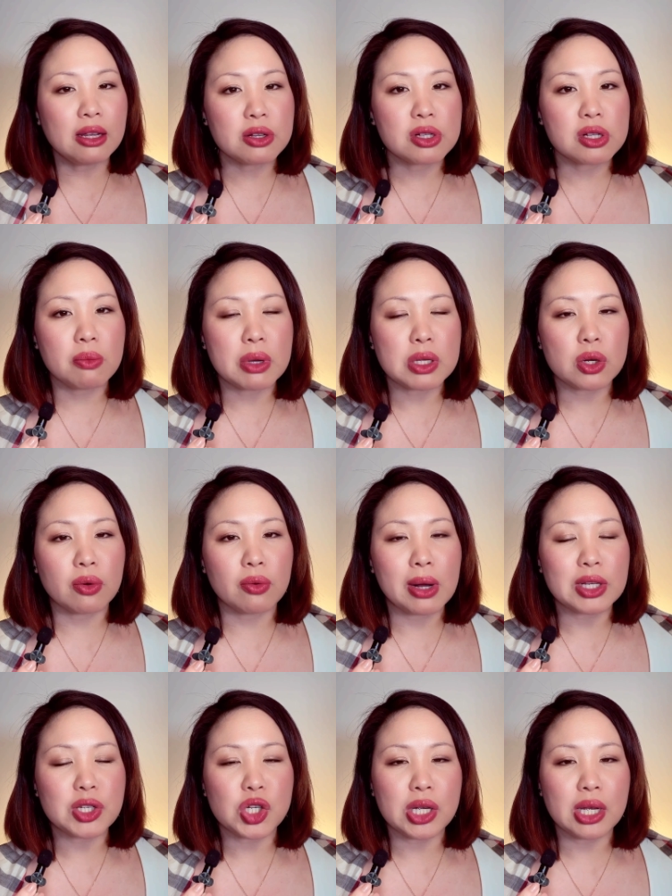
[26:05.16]
you so much for
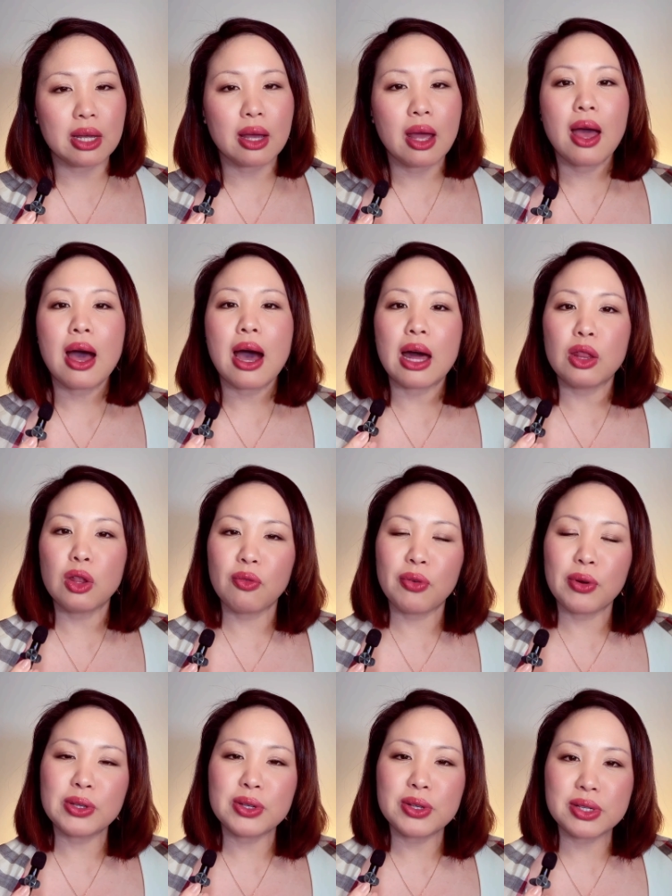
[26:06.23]
watching. I look
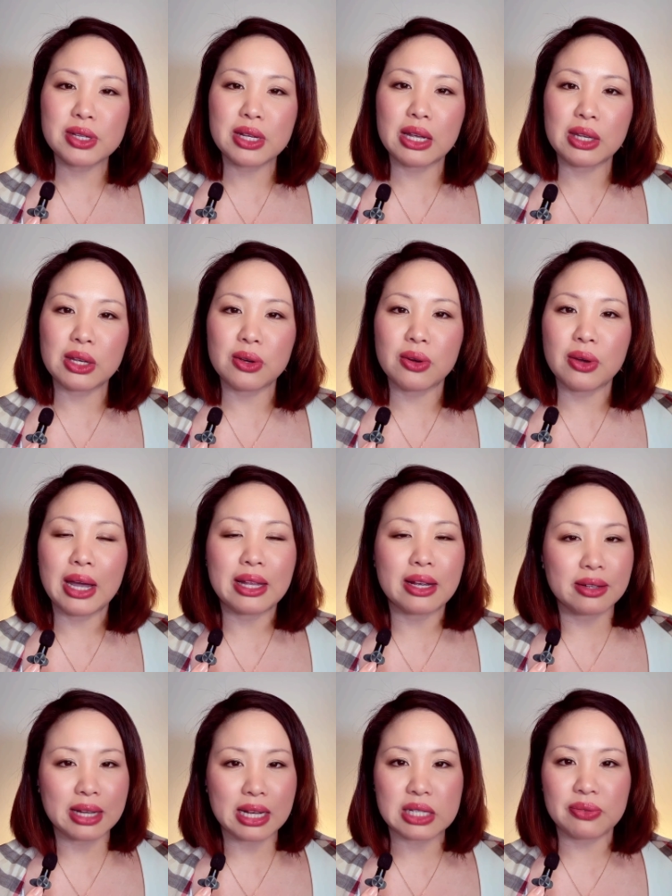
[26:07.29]
forward to seeing you in our
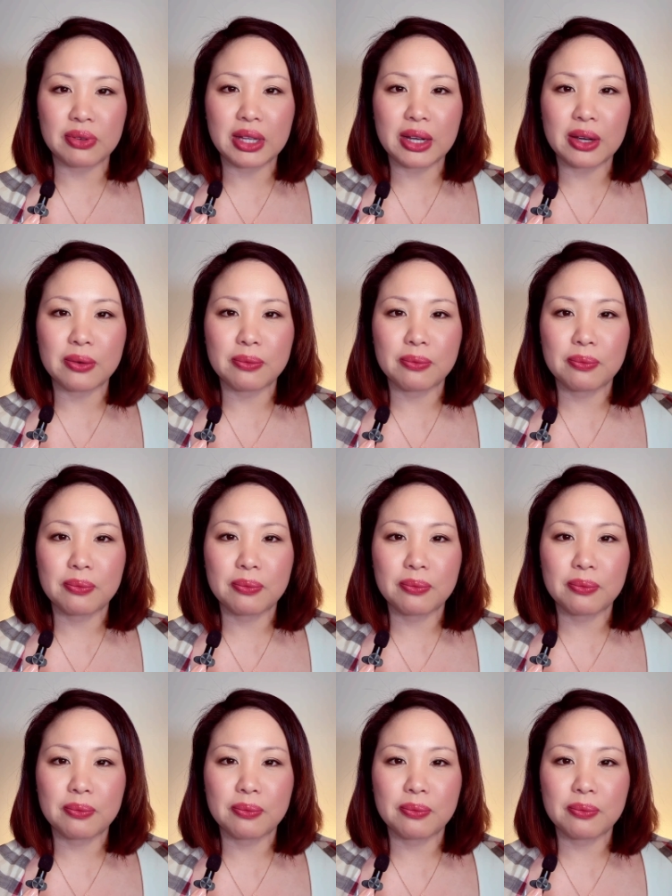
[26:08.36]
next video.